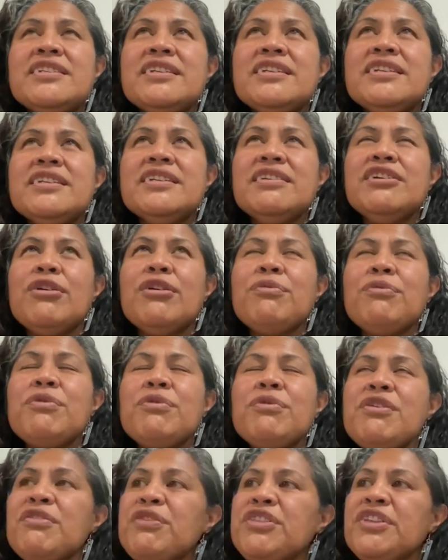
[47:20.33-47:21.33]
you
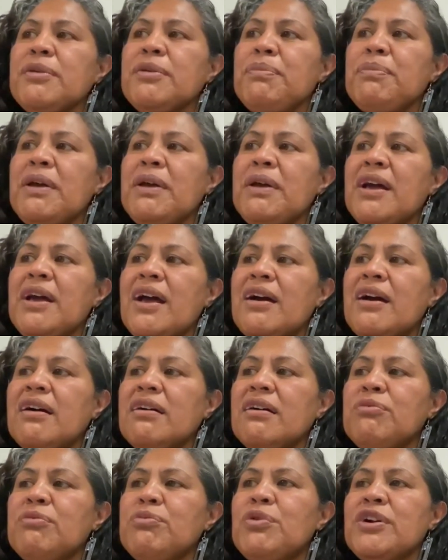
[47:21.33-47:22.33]
know, if we think about
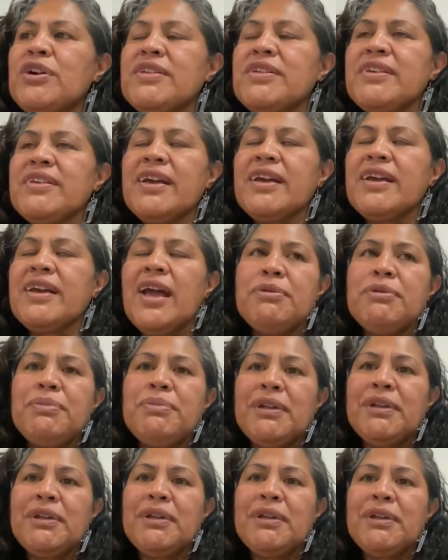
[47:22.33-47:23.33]
what are the
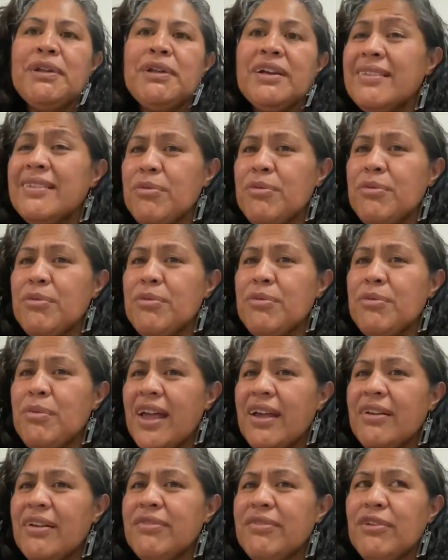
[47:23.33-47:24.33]
capabilities that we
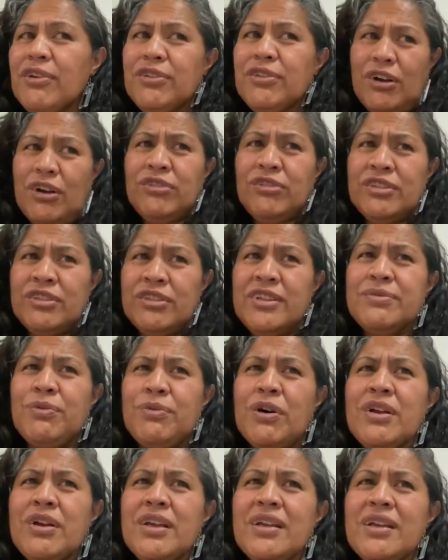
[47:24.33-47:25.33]
might have on
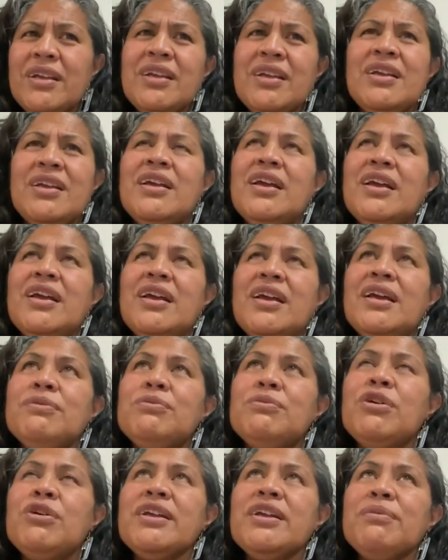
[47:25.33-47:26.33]
this waka,
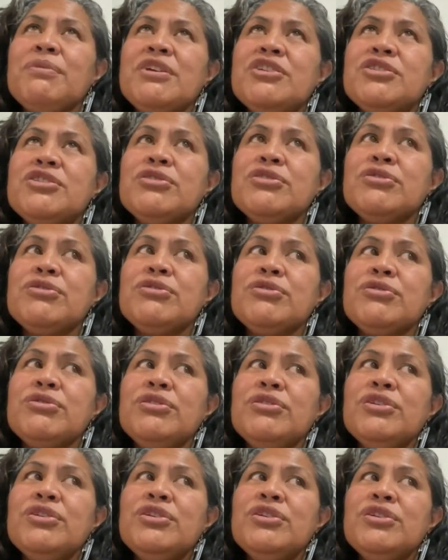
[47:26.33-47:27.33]
and what can we
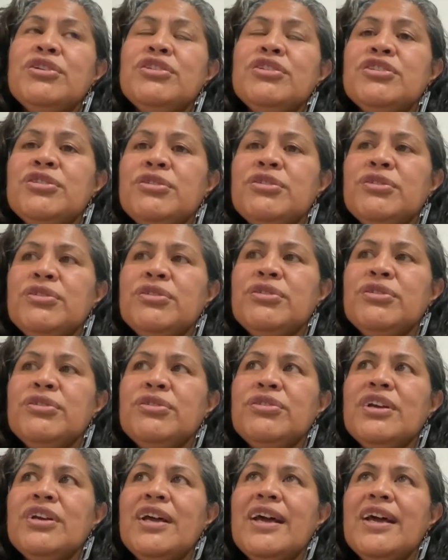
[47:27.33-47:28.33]
do
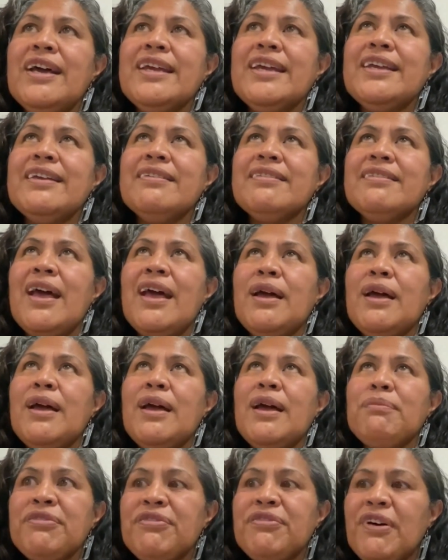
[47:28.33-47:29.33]
to, I guess,
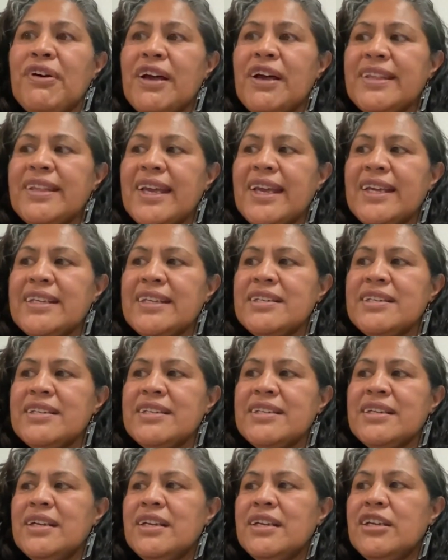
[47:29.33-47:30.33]
amplify
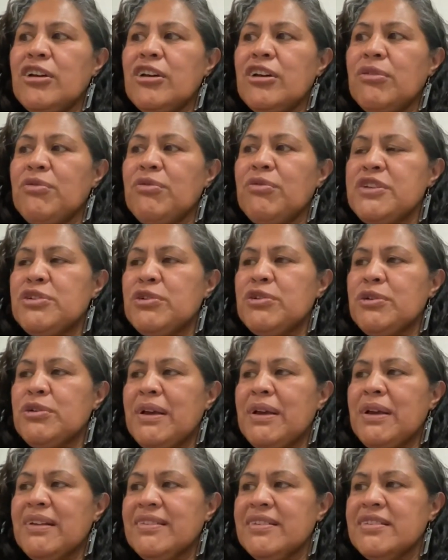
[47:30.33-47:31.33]
that. You know, if we
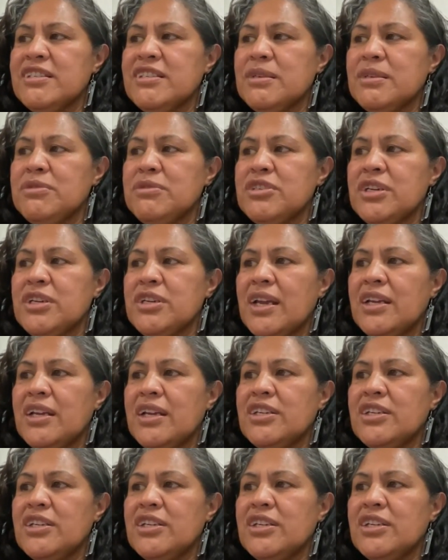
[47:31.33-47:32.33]
talk about systems
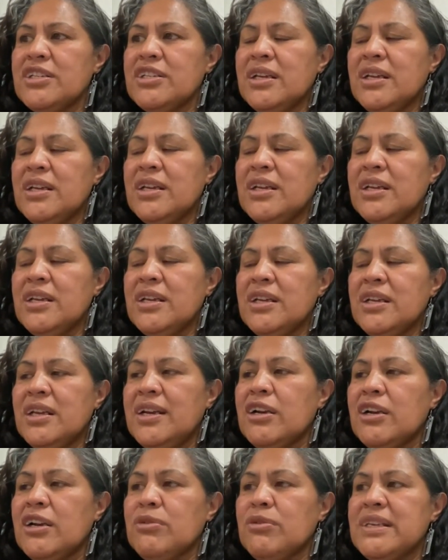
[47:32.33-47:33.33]
change
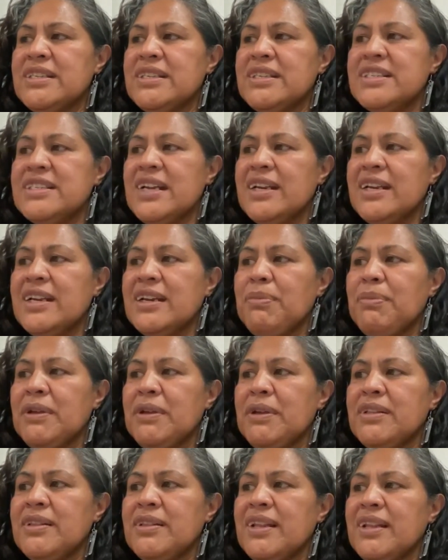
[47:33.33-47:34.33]
and how do we
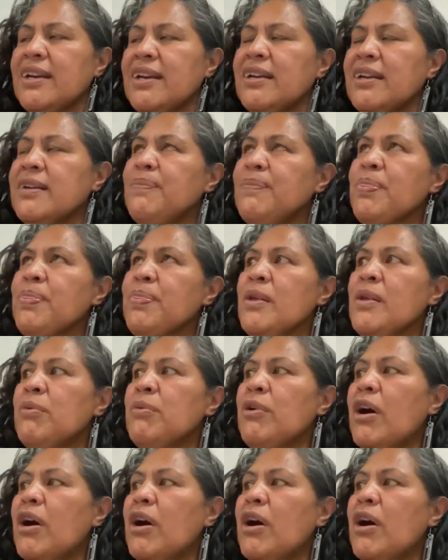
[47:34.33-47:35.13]
stand up in there. And